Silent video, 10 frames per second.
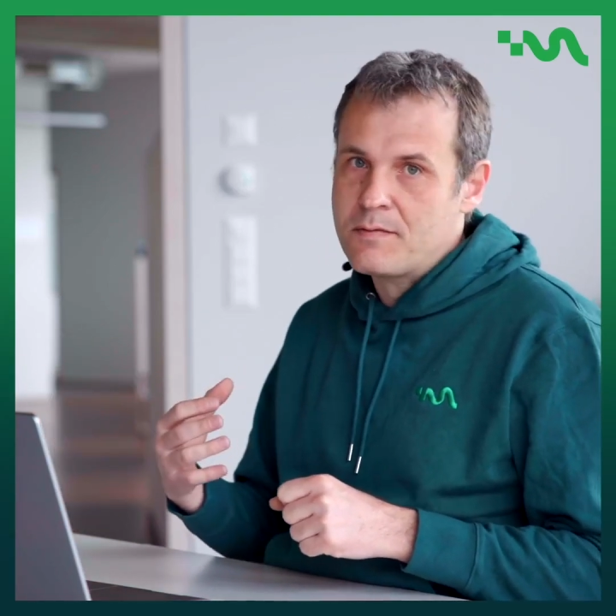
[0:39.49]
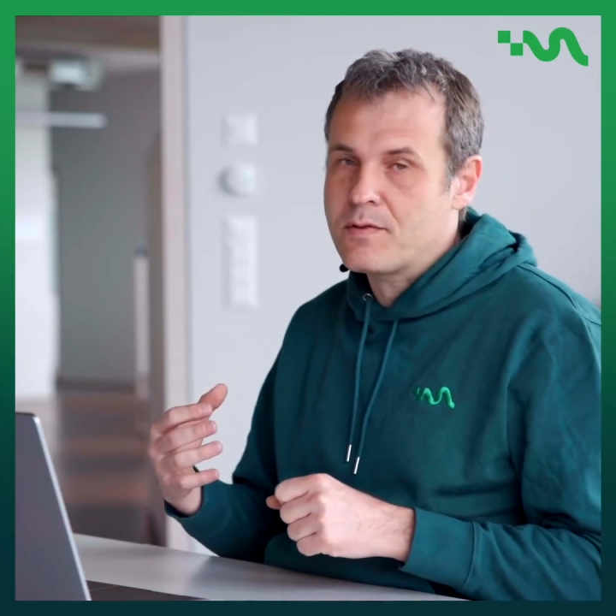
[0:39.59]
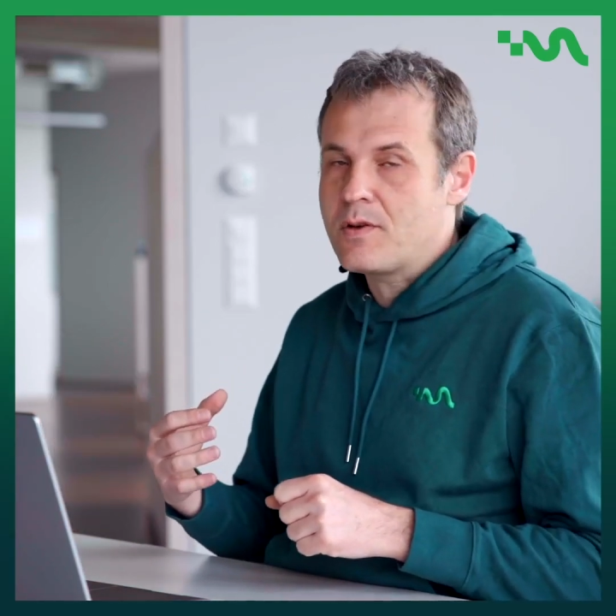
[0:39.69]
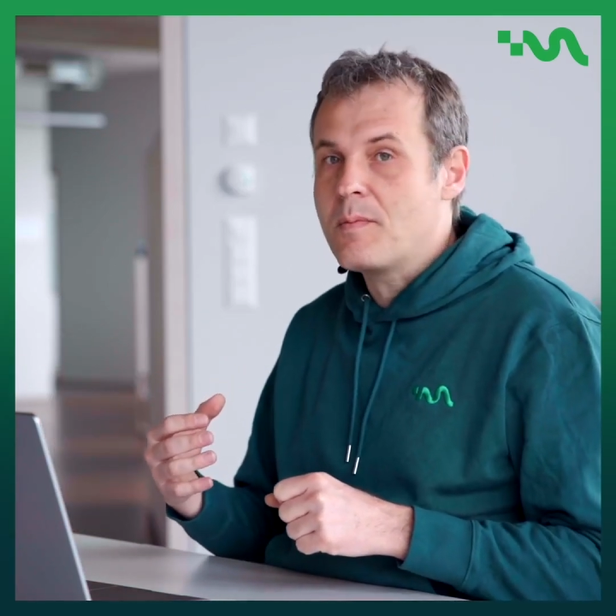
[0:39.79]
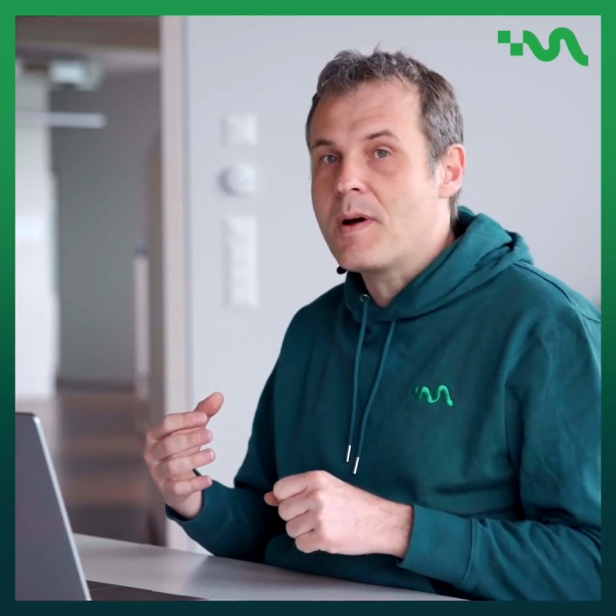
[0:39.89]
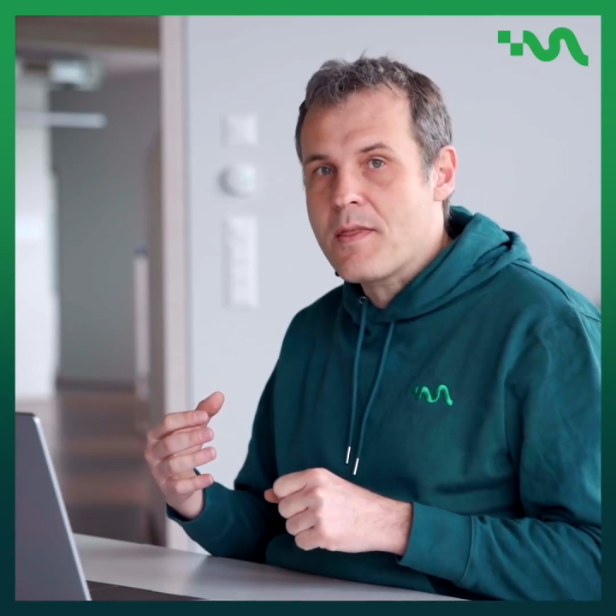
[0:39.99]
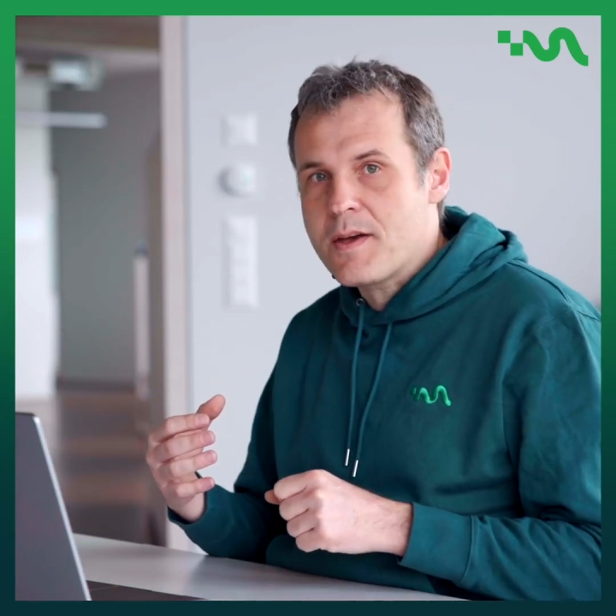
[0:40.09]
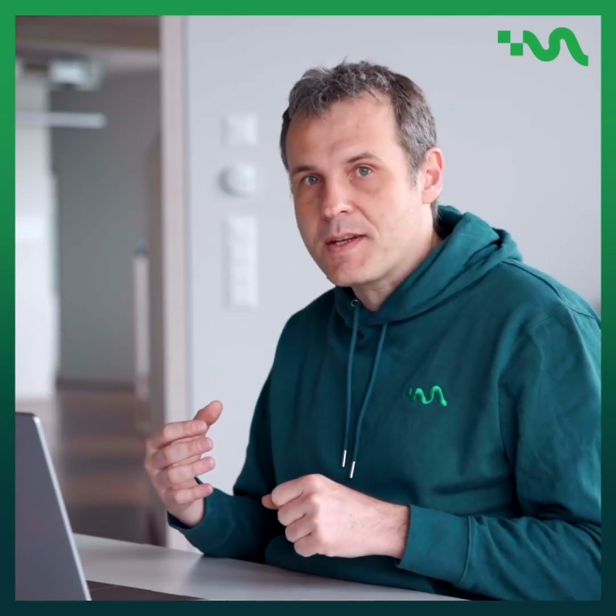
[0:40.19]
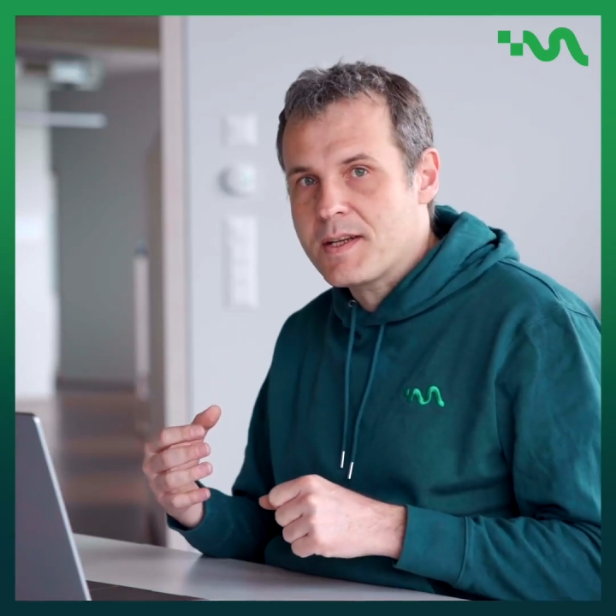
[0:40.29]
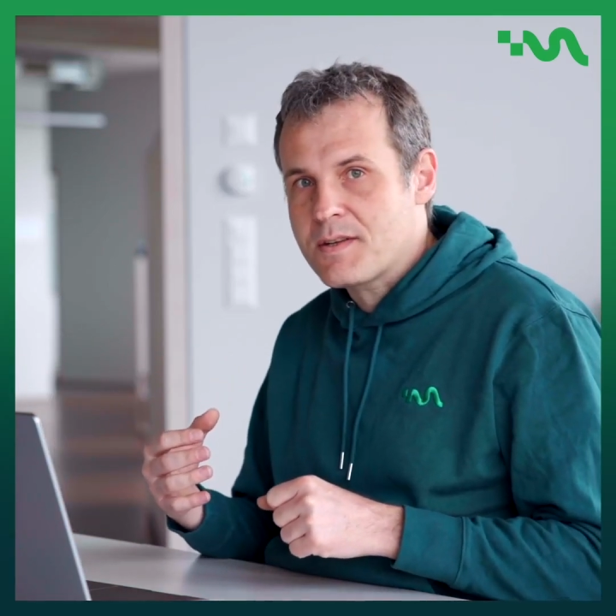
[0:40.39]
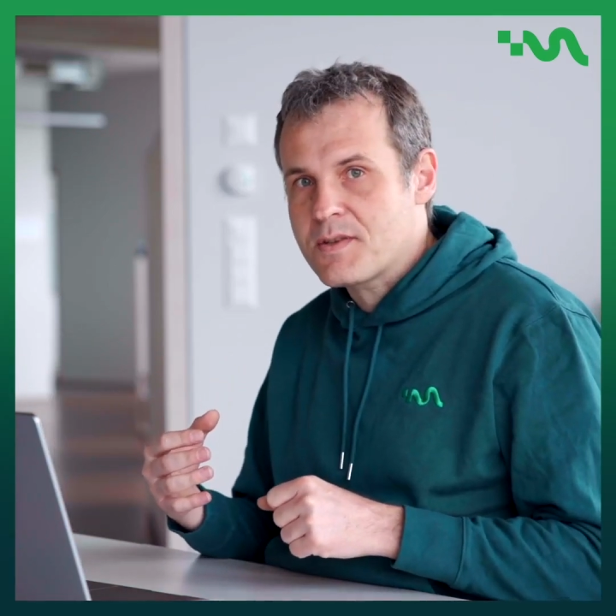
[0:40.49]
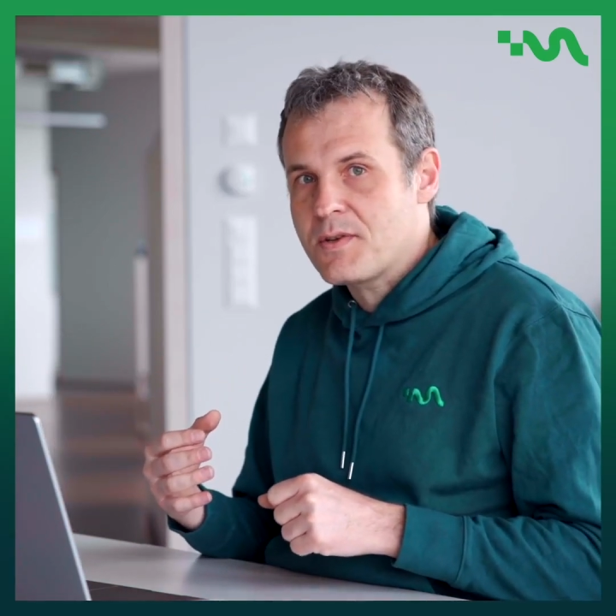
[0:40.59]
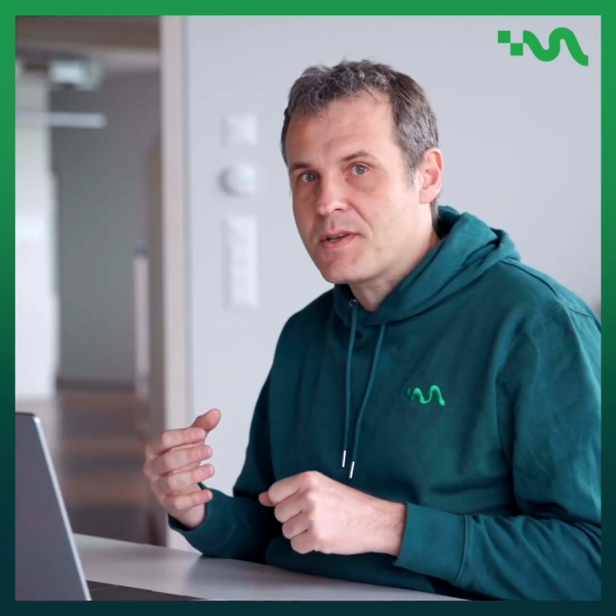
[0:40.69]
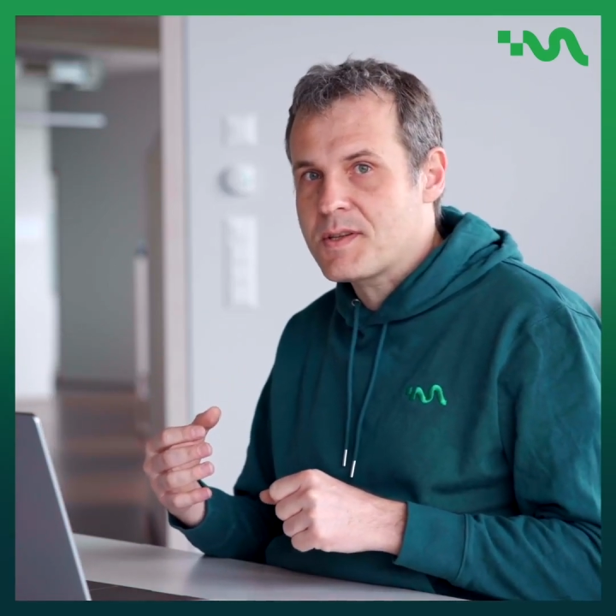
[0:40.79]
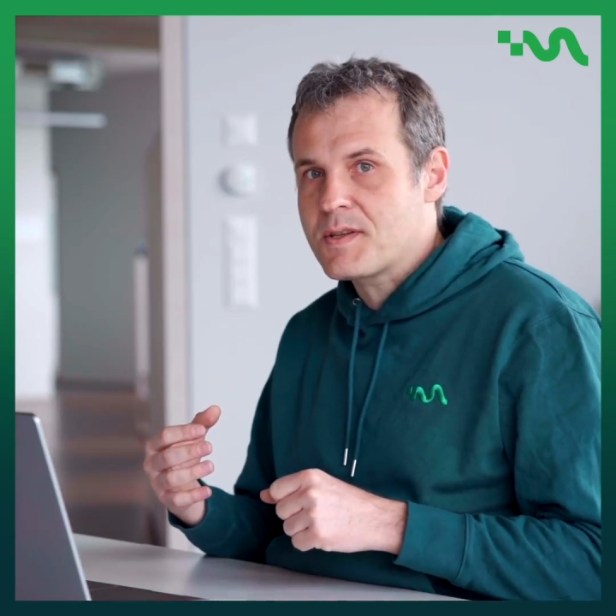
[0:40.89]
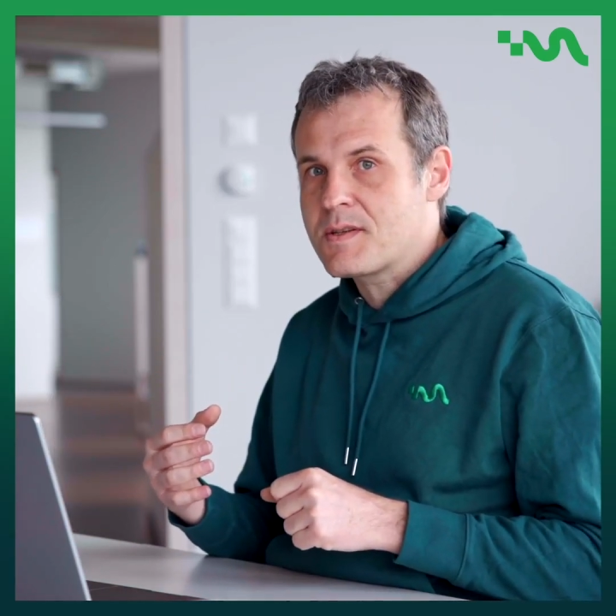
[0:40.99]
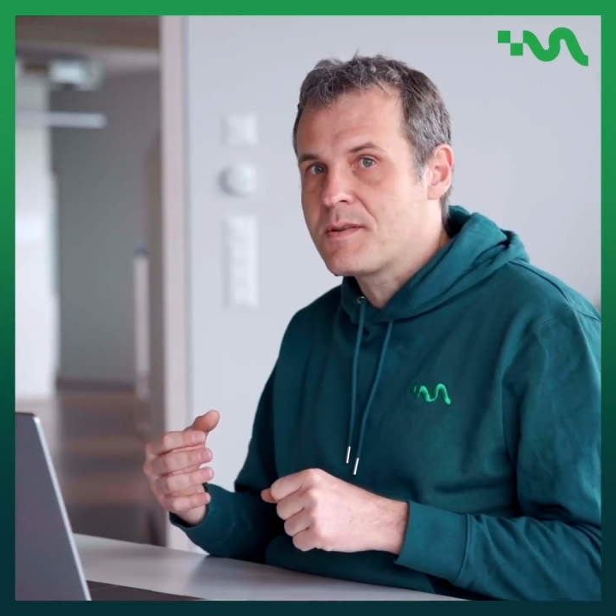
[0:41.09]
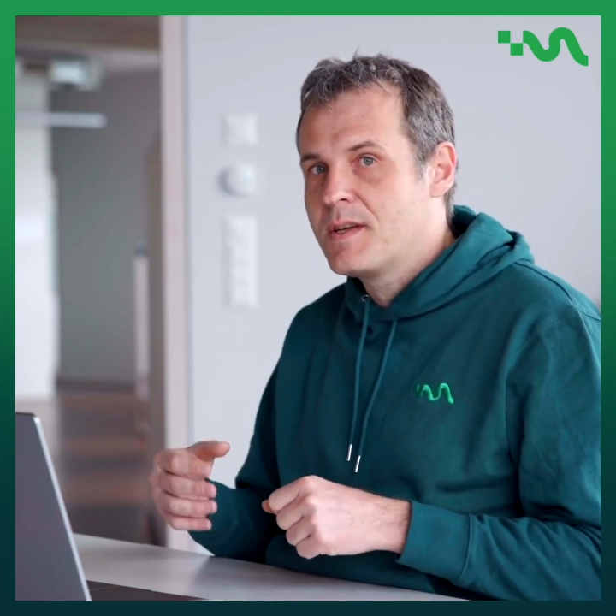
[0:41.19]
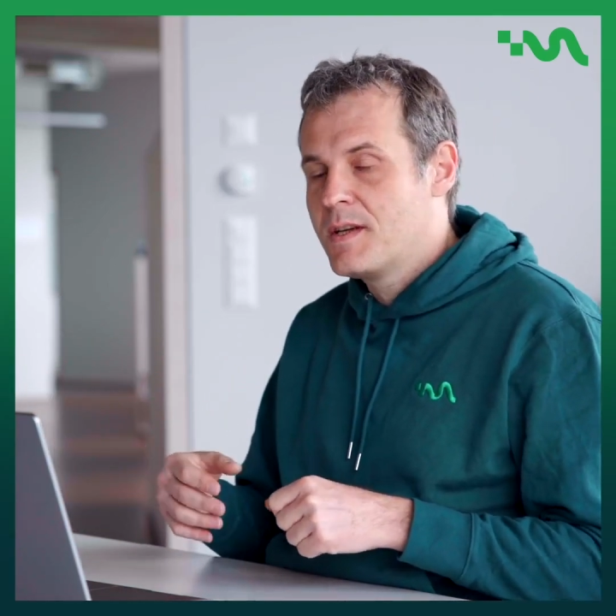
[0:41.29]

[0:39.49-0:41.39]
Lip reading: from other data sources.